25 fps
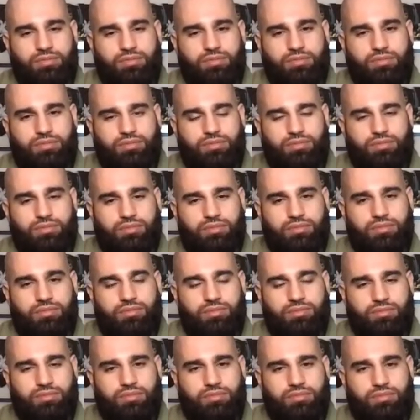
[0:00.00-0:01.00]

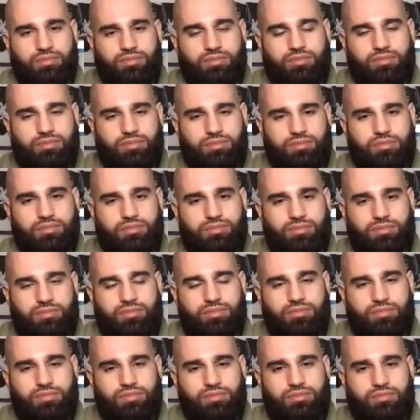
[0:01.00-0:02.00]

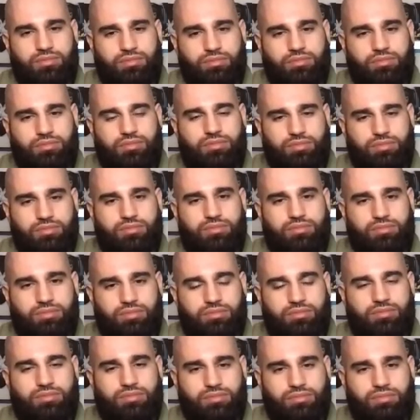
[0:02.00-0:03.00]

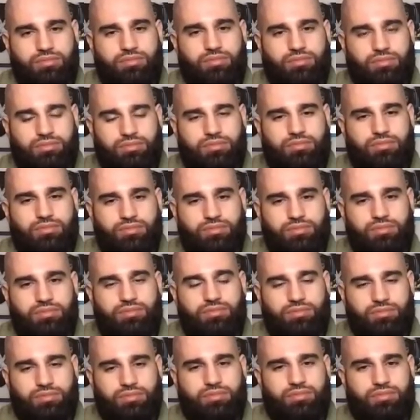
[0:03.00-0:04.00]

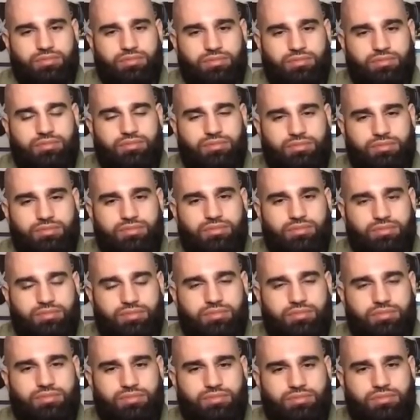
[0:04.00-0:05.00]

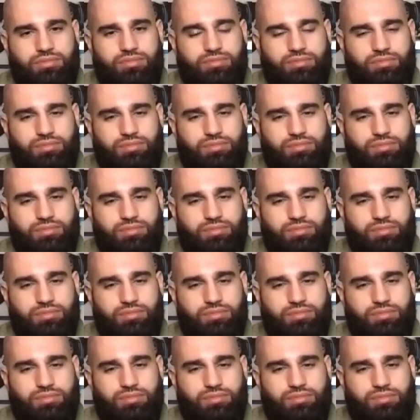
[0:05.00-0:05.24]
(silent)